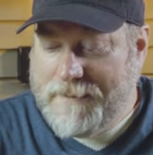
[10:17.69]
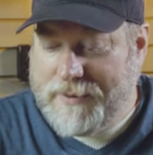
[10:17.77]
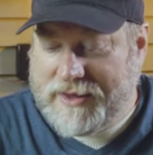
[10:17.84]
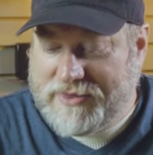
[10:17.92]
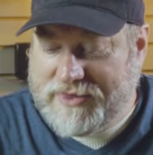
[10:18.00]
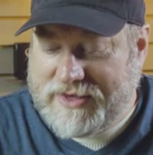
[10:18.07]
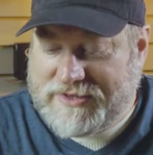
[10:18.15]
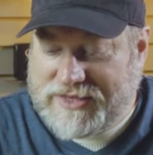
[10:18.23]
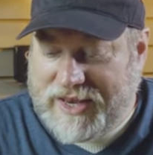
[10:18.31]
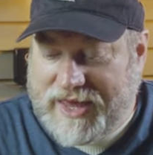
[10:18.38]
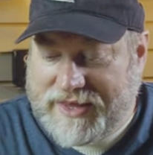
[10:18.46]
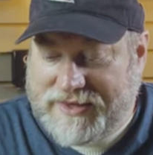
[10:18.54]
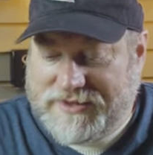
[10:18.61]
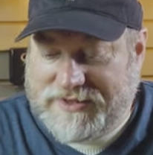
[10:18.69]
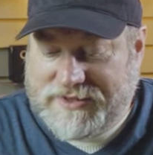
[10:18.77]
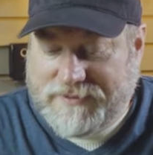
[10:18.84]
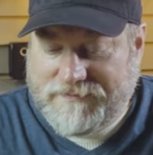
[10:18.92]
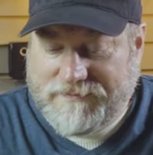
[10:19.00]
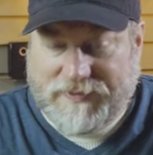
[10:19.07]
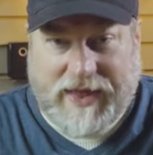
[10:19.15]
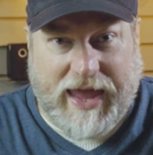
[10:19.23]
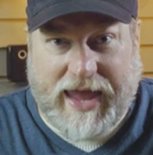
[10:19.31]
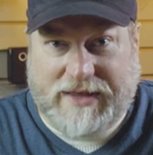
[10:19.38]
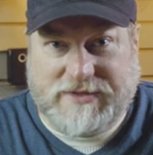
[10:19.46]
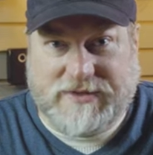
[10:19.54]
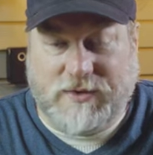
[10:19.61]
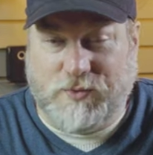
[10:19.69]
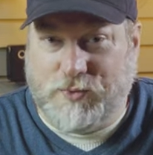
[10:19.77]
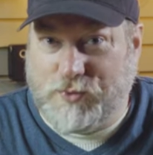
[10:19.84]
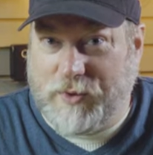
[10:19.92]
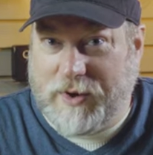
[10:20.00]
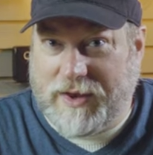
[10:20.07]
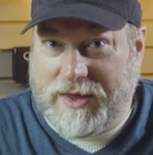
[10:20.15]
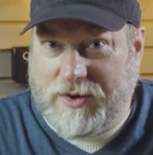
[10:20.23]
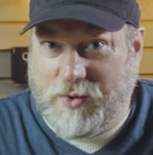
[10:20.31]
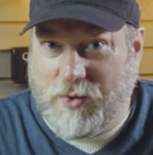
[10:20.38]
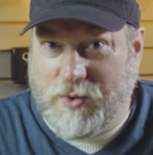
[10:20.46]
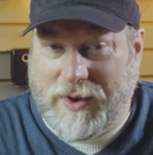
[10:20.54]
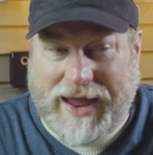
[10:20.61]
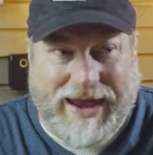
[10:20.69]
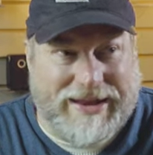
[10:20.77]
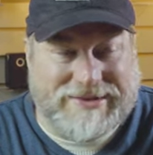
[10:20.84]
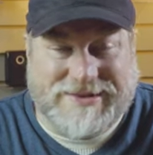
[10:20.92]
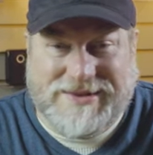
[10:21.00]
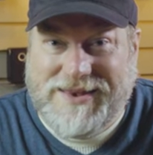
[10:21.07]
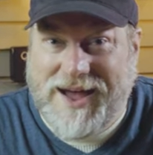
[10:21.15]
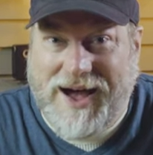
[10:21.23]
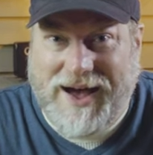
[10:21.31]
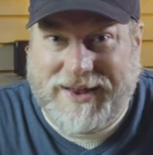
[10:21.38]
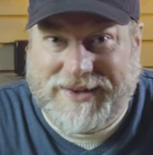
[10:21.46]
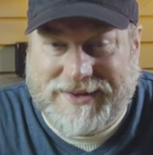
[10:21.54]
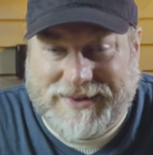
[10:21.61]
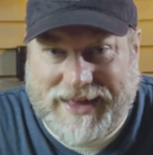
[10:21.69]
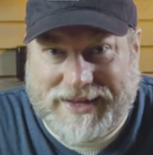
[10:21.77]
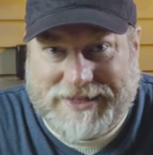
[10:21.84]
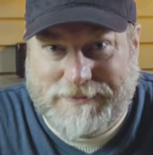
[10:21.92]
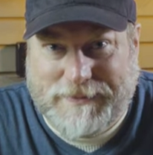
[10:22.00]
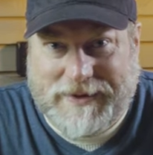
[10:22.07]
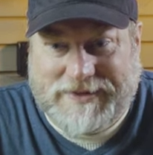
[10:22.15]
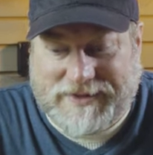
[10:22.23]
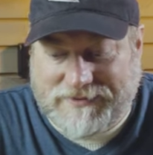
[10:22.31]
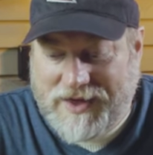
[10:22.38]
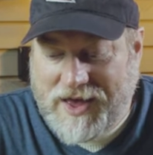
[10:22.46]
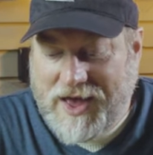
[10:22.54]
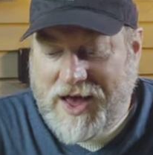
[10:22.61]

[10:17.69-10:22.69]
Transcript: But this lens, it's really cool, and it's not that expensive.